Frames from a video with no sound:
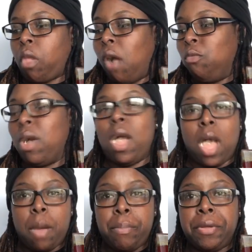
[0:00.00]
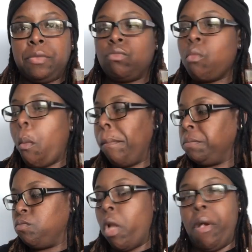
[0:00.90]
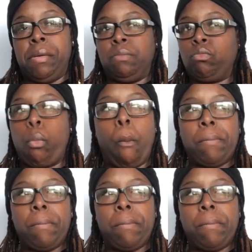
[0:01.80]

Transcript: of what happened. And